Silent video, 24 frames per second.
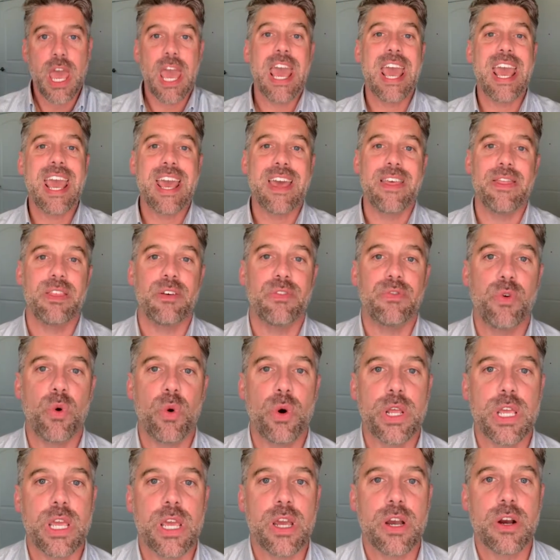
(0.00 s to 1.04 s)
And the
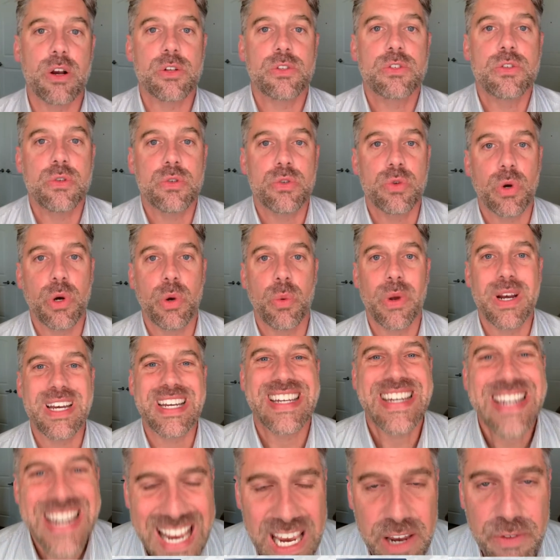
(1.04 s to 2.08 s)
40-year
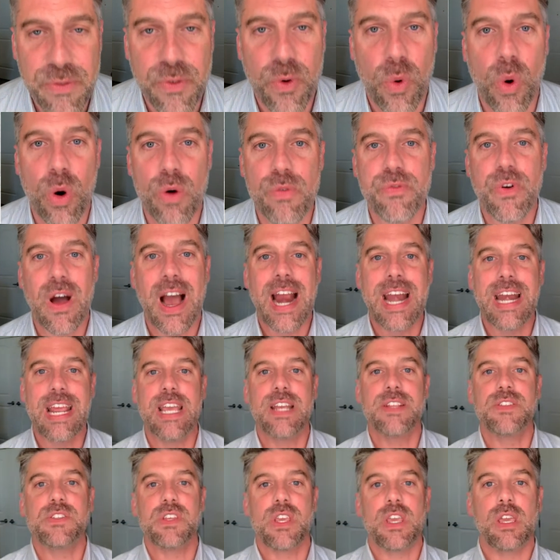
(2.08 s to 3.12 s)
221D4
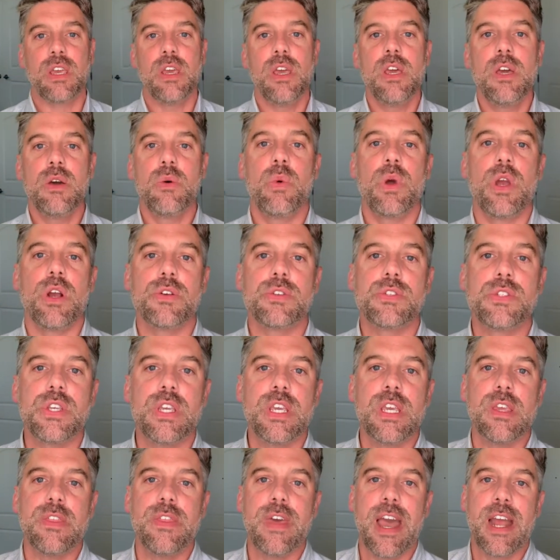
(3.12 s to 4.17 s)
financing, we are
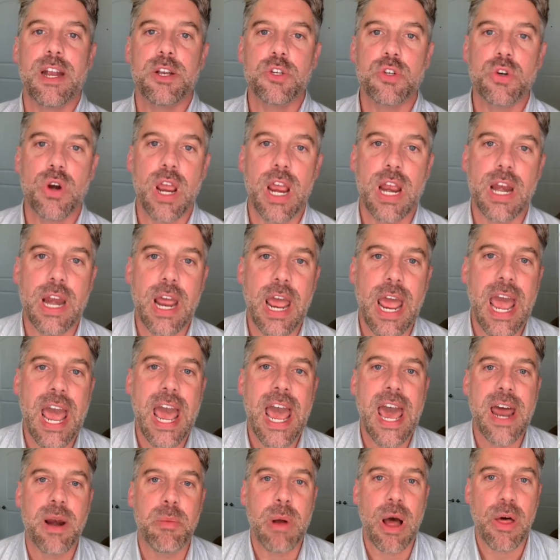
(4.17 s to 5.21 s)
seeing that trade
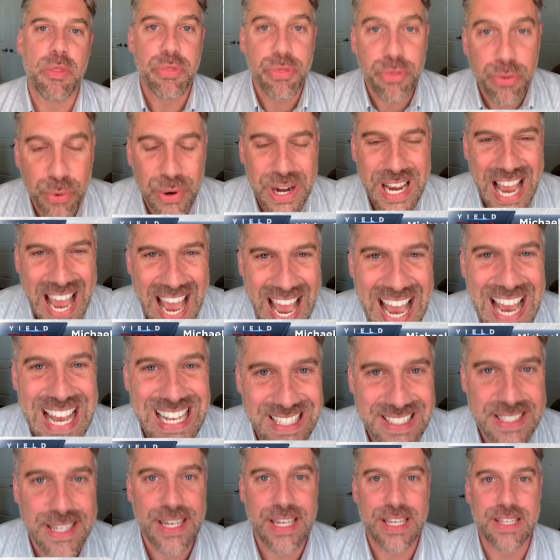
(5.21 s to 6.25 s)
at about
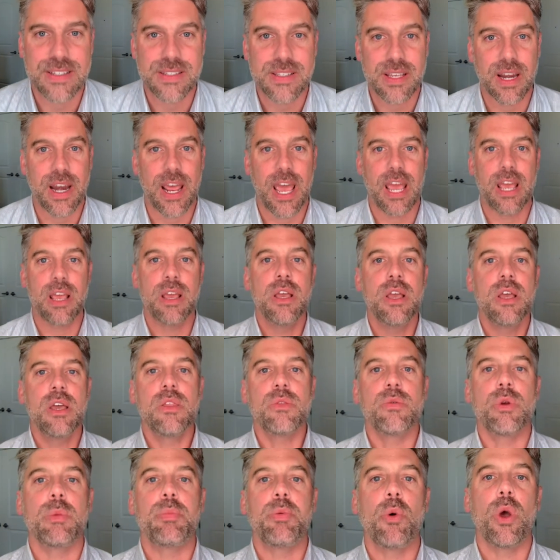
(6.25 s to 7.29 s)
318 today,
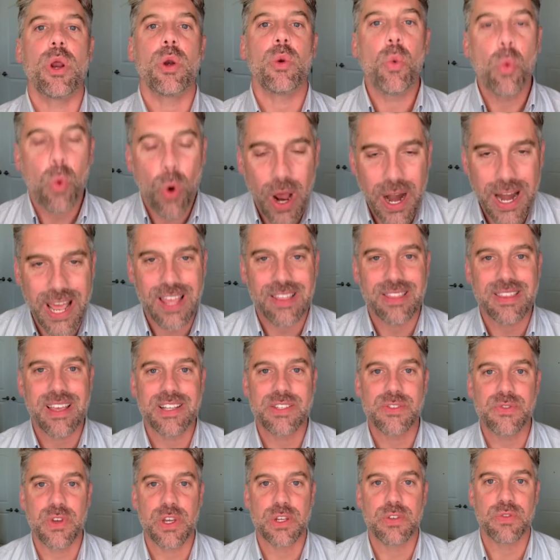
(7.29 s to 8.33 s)
3.18,
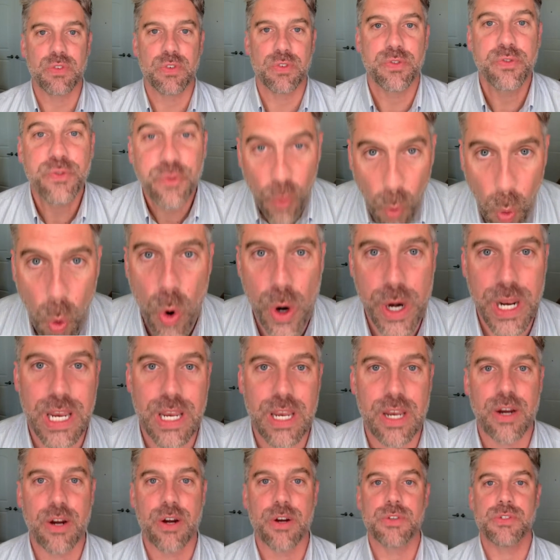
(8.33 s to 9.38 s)
that's fixed for 40
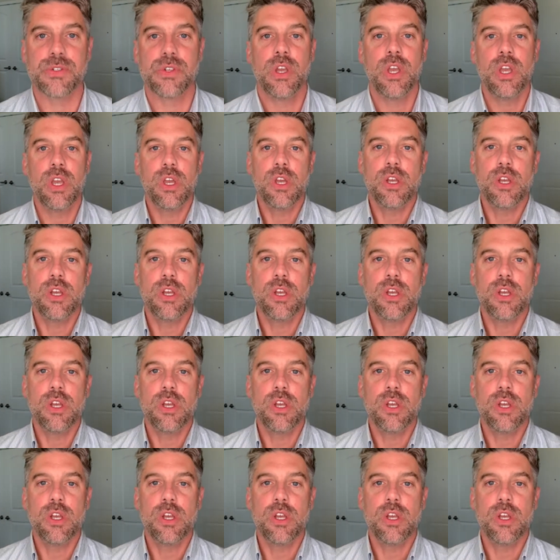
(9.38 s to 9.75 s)
years.